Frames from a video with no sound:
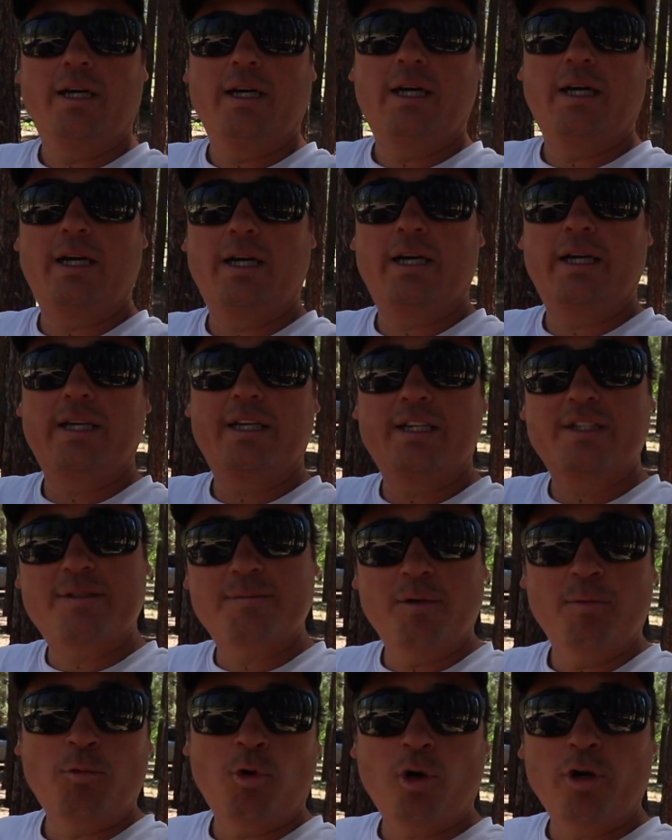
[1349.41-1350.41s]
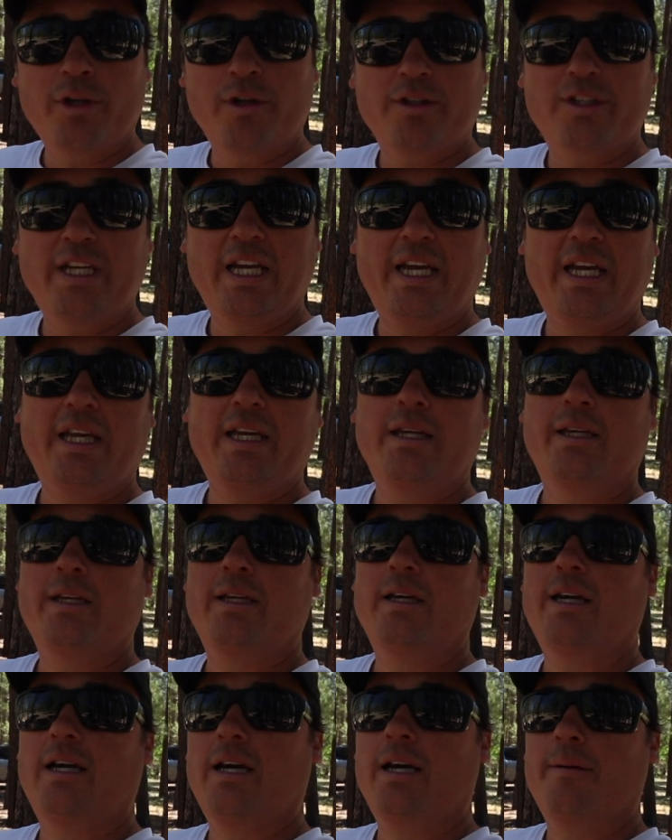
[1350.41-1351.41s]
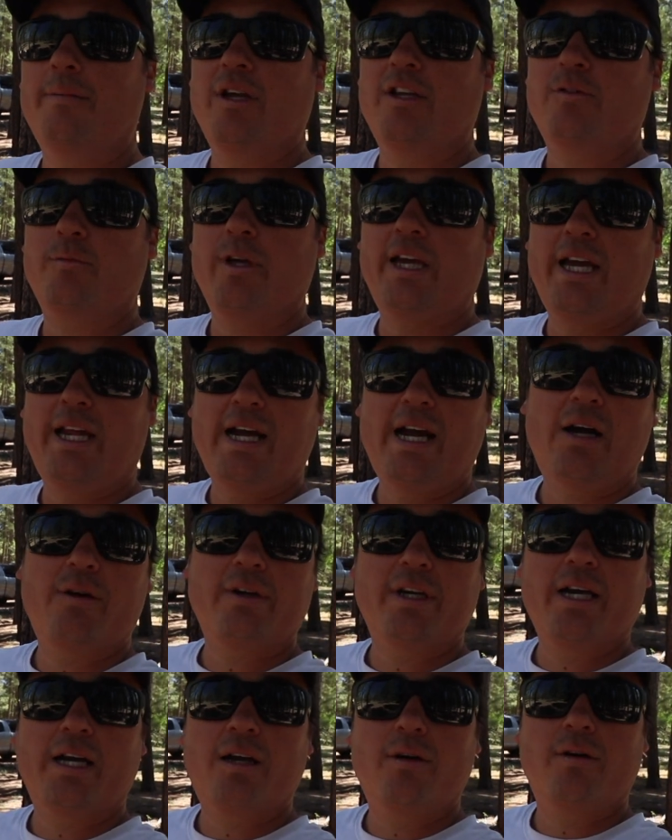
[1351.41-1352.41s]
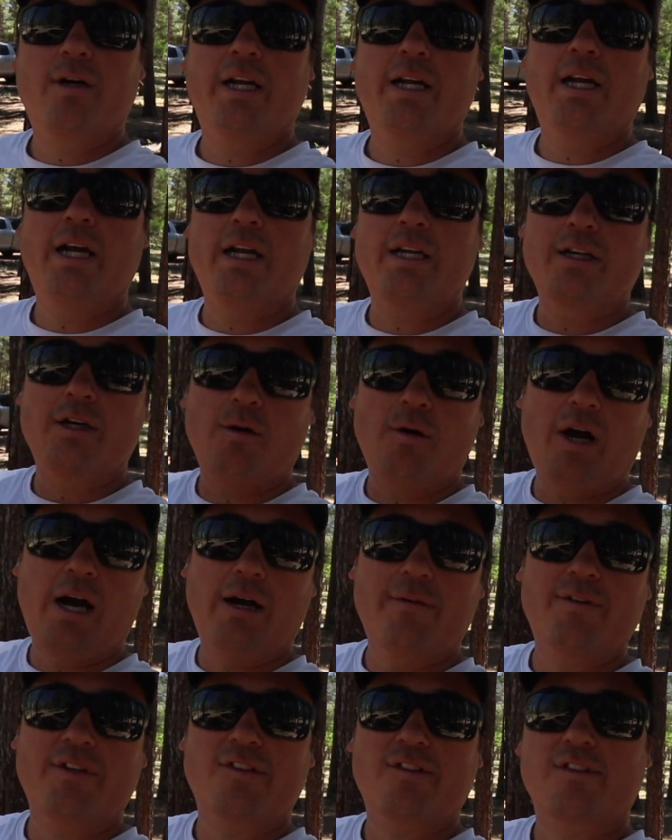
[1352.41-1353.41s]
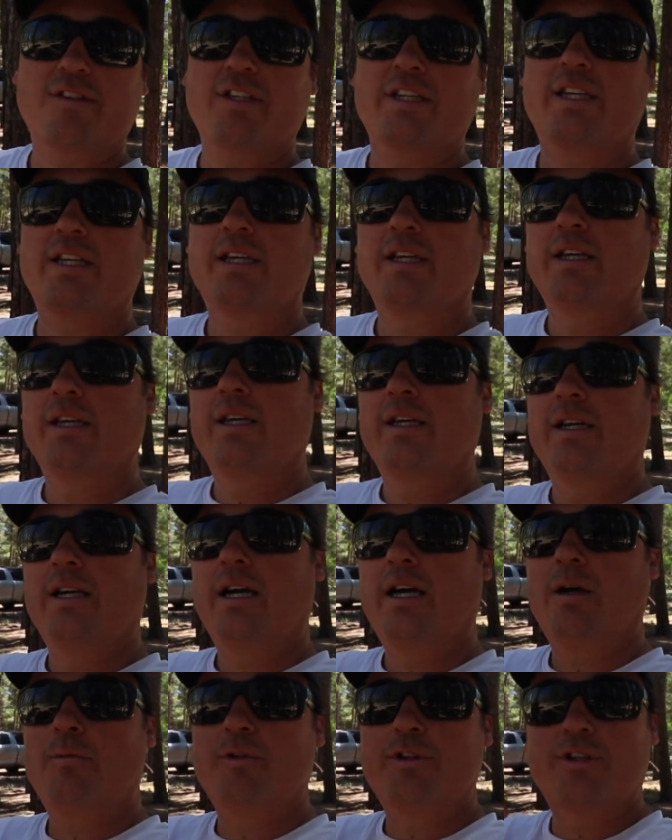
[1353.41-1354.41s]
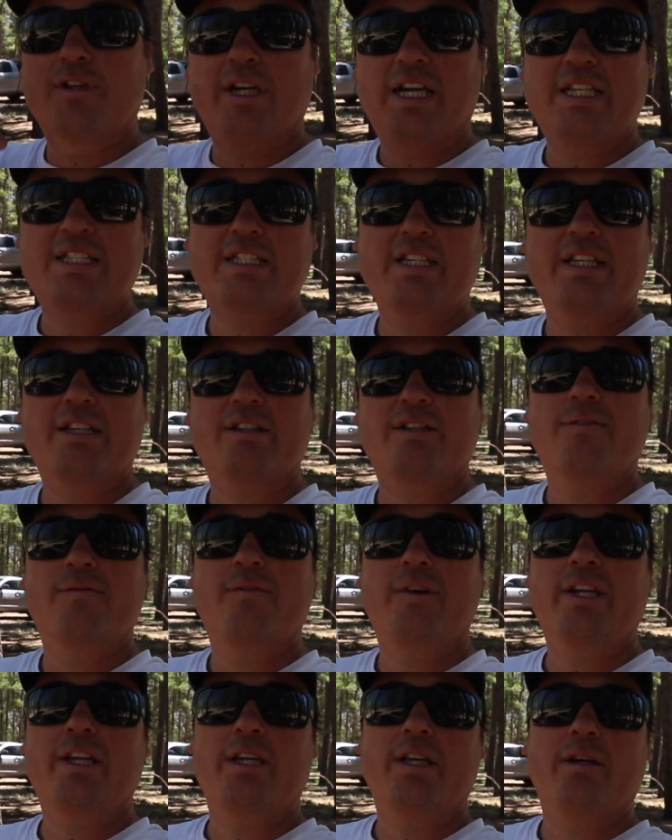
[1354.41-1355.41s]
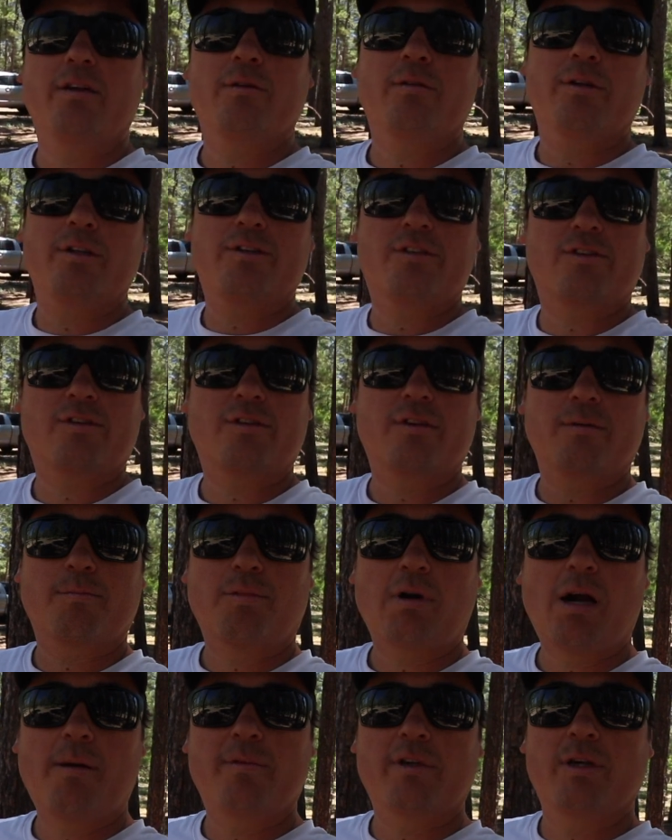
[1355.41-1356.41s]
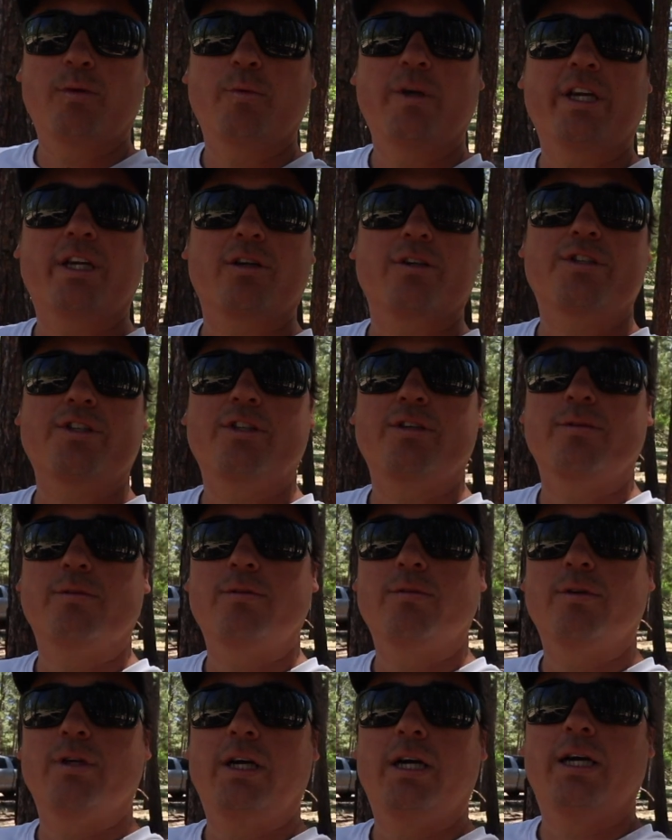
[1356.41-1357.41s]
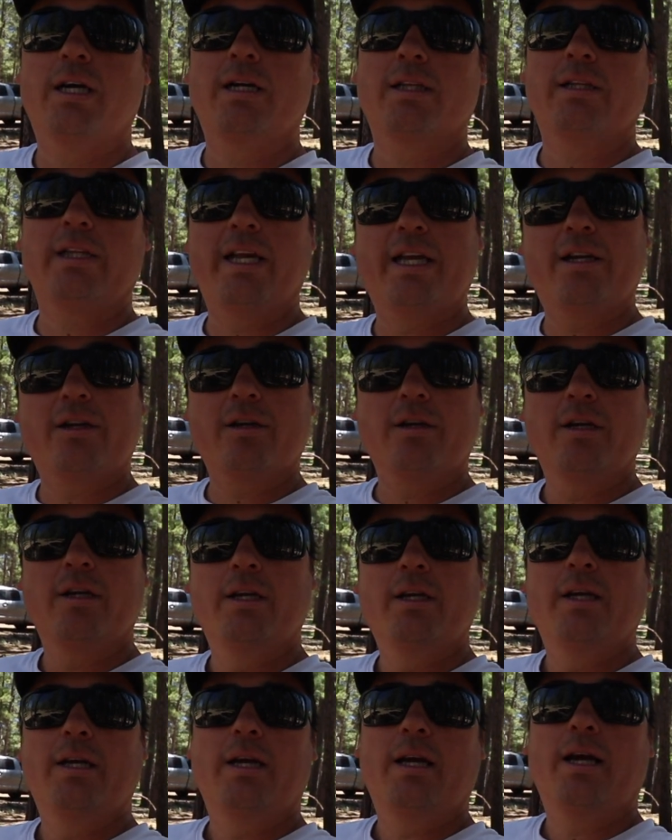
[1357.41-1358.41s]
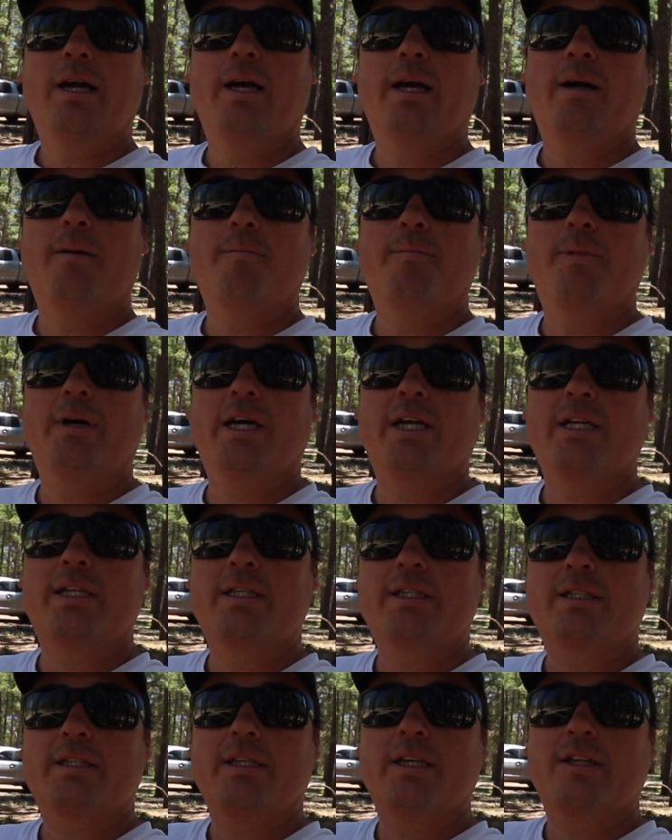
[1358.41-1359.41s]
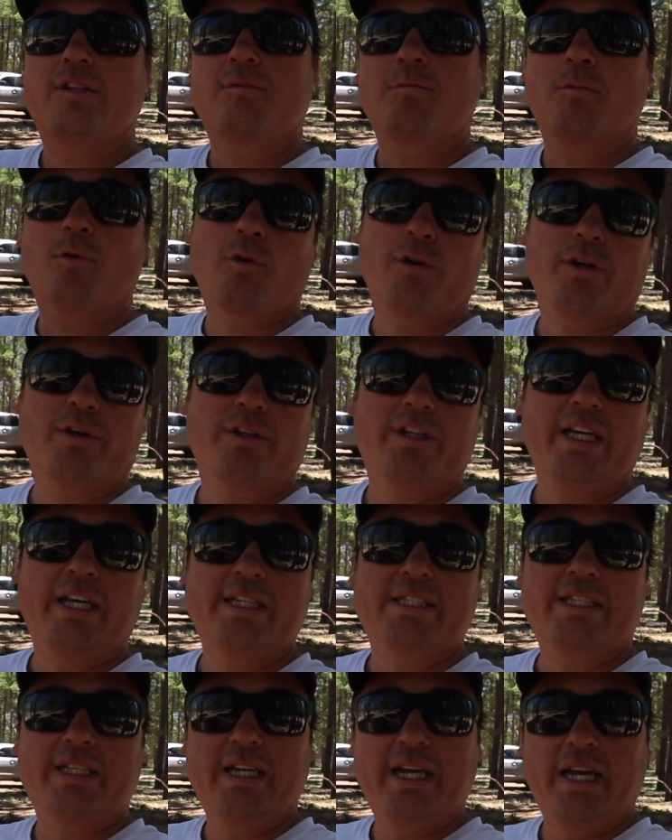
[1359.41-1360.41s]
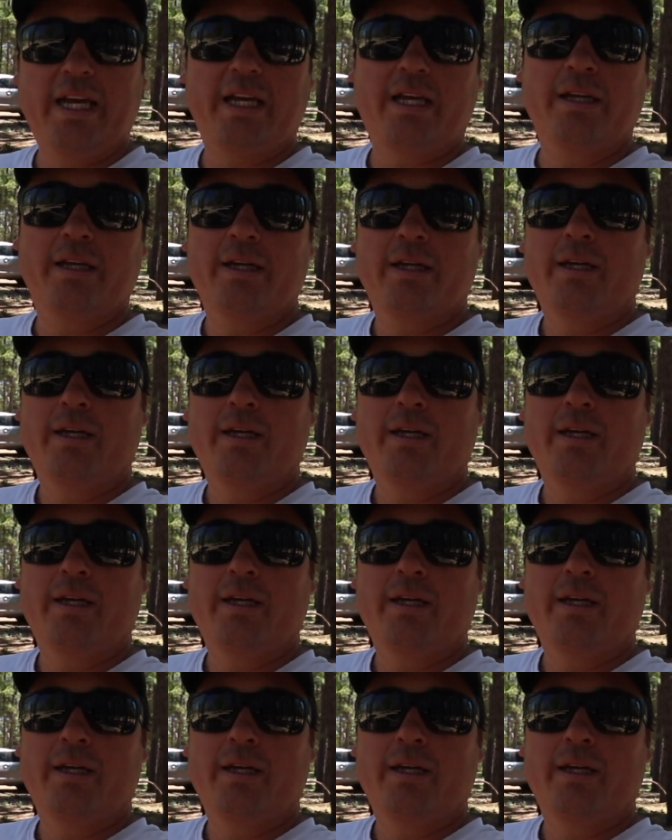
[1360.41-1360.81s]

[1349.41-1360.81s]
It is Memorial Day. As we head out now, I know obviously when you guys see this video, it's probably a week or two later, but it's Memorial Day today,